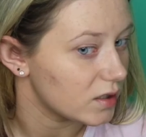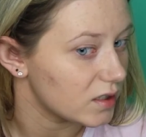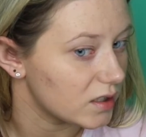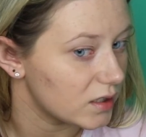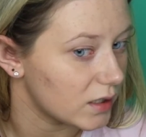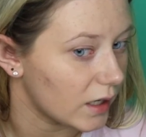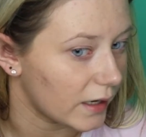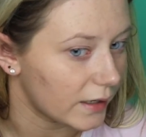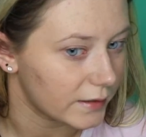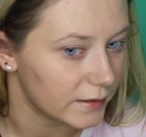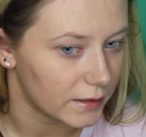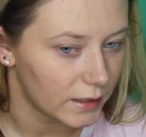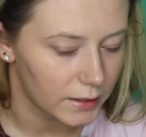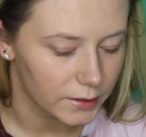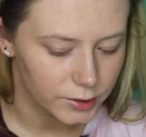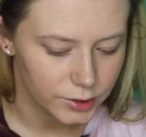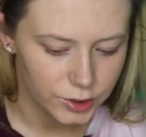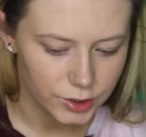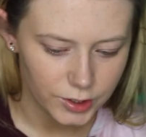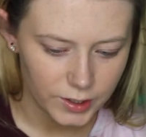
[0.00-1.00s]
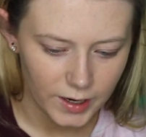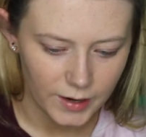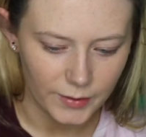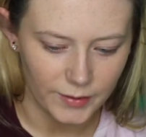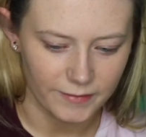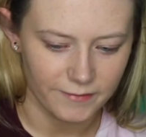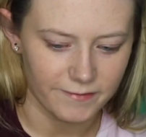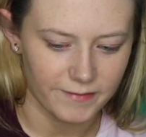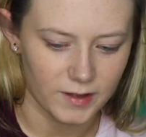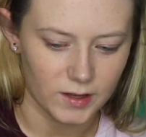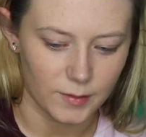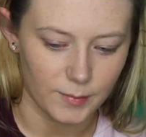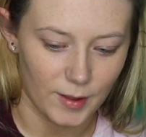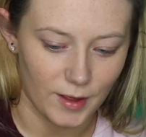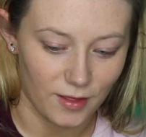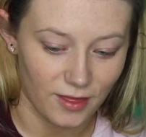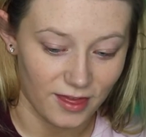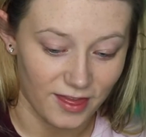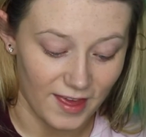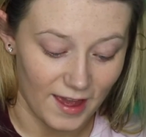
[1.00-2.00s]
yeah I'm not sure how I feel
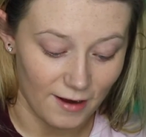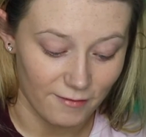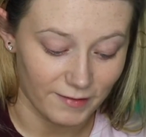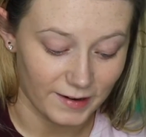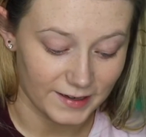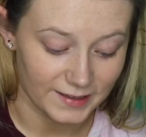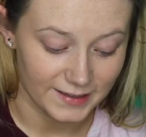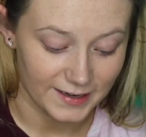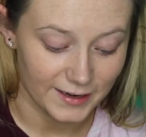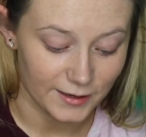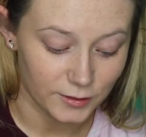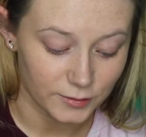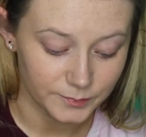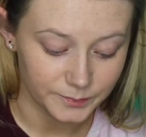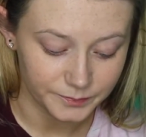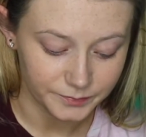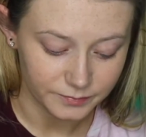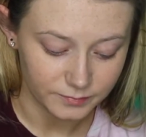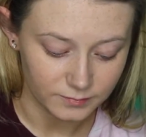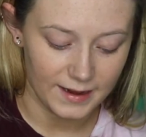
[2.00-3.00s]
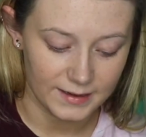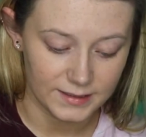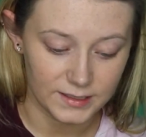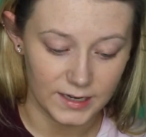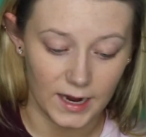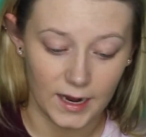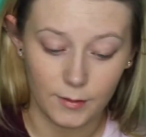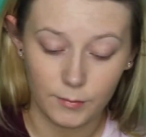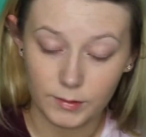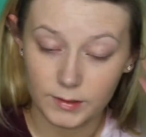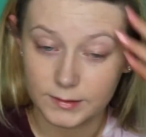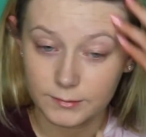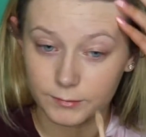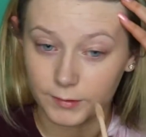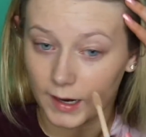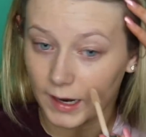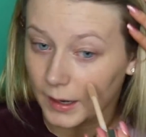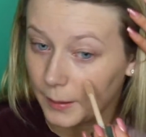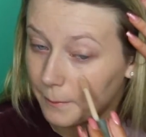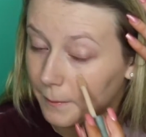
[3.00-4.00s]
about that right now and I would
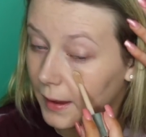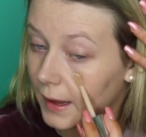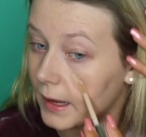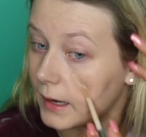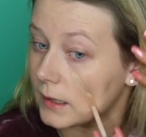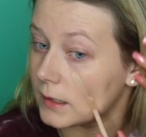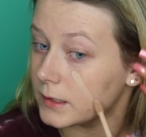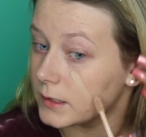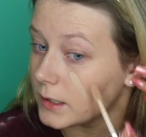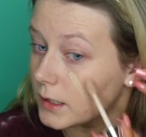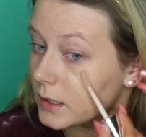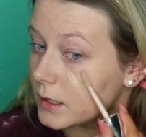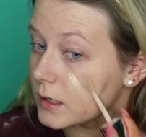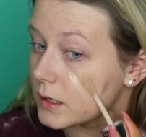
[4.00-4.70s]
recommend